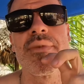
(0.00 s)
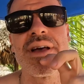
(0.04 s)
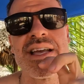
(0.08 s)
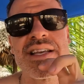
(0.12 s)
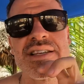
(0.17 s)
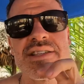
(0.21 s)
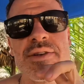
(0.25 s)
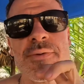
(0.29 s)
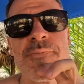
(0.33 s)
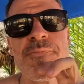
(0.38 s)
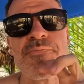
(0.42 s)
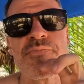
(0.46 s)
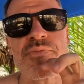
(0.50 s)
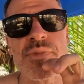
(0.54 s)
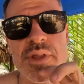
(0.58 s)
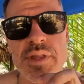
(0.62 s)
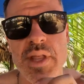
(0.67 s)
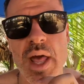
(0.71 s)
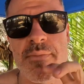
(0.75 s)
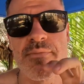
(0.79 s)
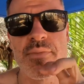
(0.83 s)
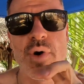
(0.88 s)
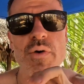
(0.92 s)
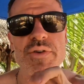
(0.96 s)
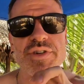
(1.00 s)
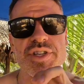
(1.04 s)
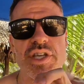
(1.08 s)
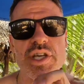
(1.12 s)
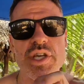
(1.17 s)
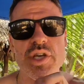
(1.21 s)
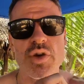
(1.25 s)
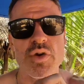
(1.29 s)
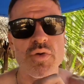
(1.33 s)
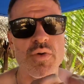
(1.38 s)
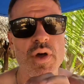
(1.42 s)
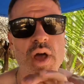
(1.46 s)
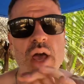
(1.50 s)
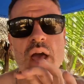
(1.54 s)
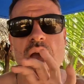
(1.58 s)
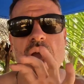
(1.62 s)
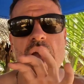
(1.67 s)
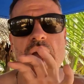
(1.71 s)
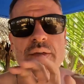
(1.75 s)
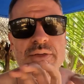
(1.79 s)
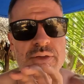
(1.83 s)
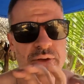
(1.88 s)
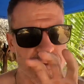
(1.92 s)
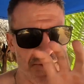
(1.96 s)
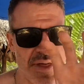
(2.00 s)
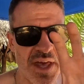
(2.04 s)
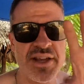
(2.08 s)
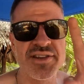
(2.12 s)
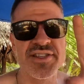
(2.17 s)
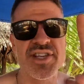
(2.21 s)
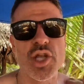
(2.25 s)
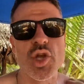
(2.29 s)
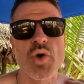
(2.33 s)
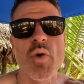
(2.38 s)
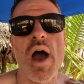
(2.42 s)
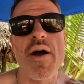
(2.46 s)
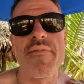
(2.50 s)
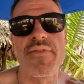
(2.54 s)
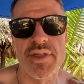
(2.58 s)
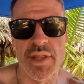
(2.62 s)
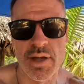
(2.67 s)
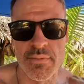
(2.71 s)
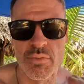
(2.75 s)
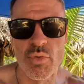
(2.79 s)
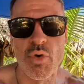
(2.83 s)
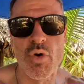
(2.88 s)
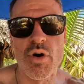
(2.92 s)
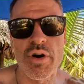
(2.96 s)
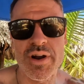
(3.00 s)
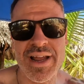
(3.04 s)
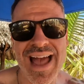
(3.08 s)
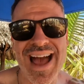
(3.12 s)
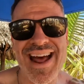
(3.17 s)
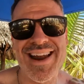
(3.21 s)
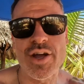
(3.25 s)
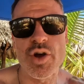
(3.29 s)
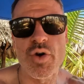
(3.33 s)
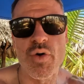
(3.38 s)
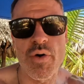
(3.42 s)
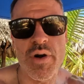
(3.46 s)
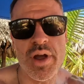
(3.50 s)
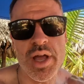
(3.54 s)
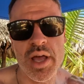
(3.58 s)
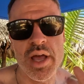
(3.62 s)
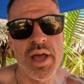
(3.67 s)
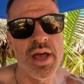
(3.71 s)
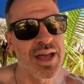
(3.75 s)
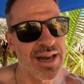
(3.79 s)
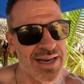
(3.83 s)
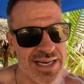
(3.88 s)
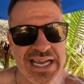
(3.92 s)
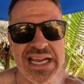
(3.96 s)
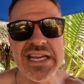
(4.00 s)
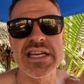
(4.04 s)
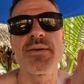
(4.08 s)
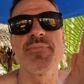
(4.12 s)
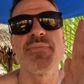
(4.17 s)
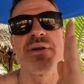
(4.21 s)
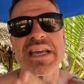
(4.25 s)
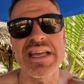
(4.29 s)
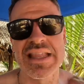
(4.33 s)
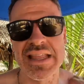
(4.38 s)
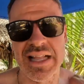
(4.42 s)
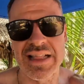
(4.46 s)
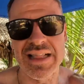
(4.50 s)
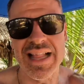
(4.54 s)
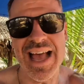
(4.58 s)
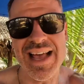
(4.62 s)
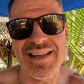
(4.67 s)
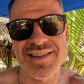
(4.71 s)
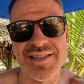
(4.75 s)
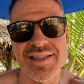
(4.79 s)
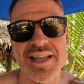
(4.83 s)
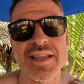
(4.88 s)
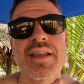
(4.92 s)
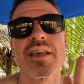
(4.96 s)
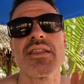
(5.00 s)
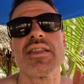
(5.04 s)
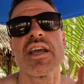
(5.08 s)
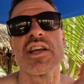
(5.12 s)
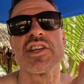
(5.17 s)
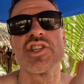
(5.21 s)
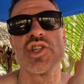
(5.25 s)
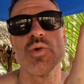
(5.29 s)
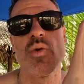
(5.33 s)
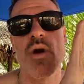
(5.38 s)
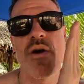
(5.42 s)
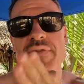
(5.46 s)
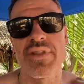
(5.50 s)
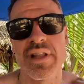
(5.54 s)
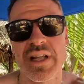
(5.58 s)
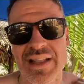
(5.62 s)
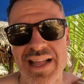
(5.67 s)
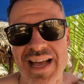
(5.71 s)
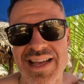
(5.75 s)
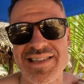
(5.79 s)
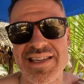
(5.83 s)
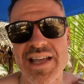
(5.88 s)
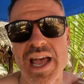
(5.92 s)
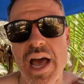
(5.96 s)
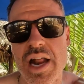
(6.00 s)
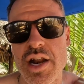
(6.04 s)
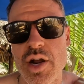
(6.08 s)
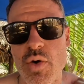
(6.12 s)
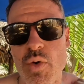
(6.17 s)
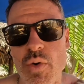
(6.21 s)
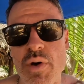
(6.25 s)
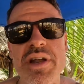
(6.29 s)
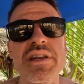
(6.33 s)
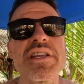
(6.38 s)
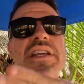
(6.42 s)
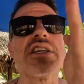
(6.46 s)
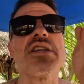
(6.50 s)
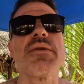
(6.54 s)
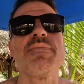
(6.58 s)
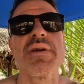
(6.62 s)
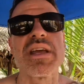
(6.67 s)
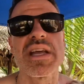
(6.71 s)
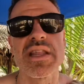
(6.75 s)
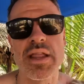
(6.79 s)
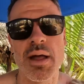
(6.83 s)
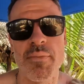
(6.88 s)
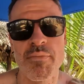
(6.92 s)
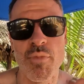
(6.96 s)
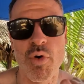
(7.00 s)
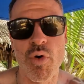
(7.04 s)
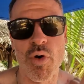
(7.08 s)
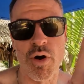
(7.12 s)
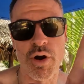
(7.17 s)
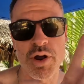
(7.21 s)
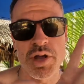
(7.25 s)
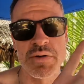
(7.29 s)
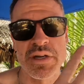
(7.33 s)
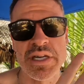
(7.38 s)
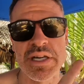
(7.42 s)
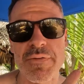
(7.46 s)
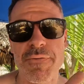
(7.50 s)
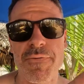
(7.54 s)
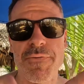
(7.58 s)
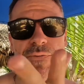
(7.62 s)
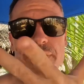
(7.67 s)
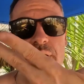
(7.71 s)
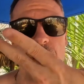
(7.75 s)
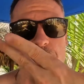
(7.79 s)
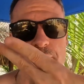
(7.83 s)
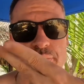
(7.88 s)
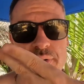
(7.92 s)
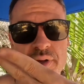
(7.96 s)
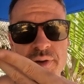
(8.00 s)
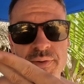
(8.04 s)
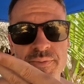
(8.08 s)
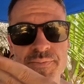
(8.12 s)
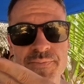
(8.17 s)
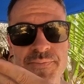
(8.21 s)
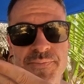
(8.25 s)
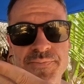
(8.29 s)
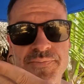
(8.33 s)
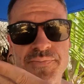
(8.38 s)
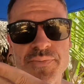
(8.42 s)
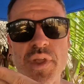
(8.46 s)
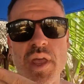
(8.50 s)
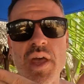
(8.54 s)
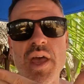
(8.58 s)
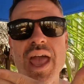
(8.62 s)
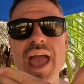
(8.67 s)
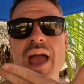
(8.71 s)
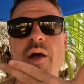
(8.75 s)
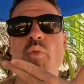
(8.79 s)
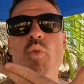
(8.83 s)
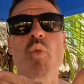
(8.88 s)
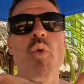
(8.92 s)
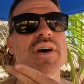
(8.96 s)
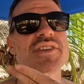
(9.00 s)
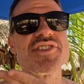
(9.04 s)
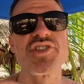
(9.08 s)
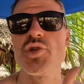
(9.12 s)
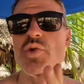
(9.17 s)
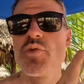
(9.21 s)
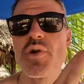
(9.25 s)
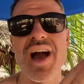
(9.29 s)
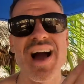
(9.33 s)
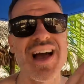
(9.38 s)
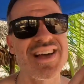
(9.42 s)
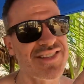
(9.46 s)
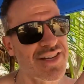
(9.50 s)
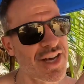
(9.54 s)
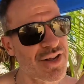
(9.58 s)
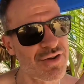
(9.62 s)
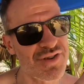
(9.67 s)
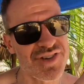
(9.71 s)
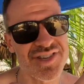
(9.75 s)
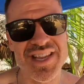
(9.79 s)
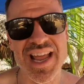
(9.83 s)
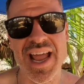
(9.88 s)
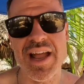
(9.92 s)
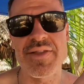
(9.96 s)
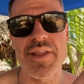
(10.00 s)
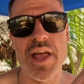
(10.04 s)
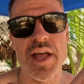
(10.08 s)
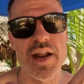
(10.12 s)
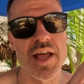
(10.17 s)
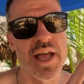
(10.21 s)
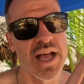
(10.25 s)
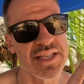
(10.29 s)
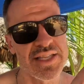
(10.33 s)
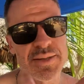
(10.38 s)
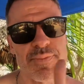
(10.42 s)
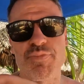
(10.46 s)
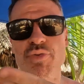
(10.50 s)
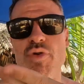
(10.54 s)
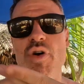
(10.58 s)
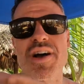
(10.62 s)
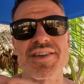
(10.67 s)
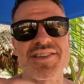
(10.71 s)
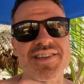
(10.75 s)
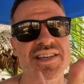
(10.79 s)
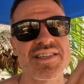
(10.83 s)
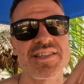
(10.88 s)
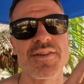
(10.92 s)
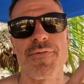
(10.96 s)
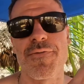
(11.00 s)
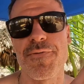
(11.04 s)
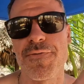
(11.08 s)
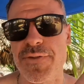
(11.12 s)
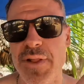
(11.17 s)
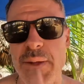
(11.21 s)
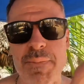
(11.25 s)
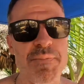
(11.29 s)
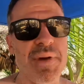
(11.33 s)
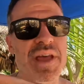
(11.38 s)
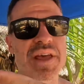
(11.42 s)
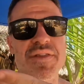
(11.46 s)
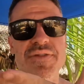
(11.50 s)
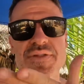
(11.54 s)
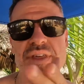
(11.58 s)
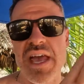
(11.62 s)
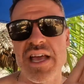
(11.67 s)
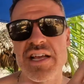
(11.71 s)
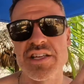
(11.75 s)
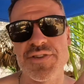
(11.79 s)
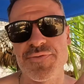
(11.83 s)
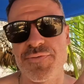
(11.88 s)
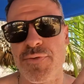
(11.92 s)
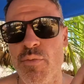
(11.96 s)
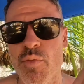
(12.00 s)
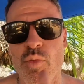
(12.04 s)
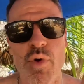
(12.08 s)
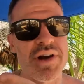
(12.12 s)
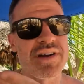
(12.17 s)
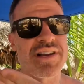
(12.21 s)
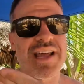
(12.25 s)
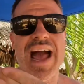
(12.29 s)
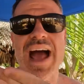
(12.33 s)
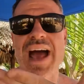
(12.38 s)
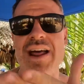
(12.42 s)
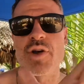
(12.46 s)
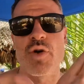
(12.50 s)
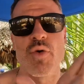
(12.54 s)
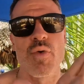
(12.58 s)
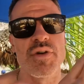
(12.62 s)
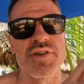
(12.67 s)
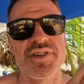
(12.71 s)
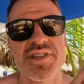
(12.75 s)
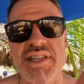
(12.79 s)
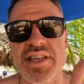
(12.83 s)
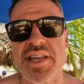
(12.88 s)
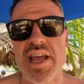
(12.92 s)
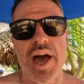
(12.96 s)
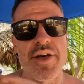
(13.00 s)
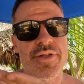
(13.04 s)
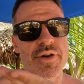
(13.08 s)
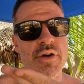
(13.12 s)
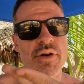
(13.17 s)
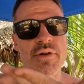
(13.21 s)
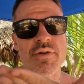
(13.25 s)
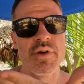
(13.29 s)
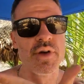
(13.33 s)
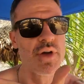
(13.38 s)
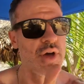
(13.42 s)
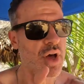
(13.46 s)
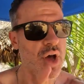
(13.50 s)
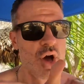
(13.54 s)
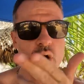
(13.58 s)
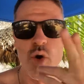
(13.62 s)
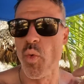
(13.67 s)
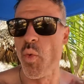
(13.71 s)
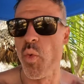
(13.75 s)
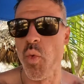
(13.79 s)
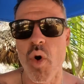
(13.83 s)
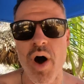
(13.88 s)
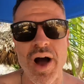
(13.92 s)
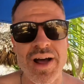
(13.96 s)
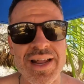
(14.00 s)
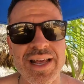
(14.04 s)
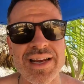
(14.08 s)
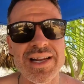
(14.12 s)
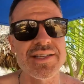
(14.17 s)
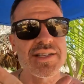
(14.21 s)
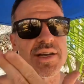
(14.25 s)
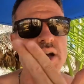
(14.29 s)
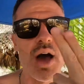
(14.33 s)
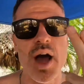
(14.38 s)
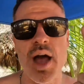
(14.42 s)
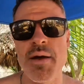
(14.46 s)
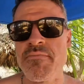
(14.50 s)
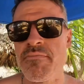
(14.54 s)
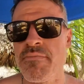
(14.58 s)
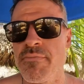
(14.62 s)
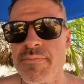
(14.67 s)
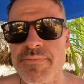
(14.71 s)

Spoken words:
is that most of you, the things that you have in the more category need to be in the less, and the things you have in the less category need to be in the more. You need to flip. And once you guys understand that it's a process of flipping things from one category to the other, one at a time,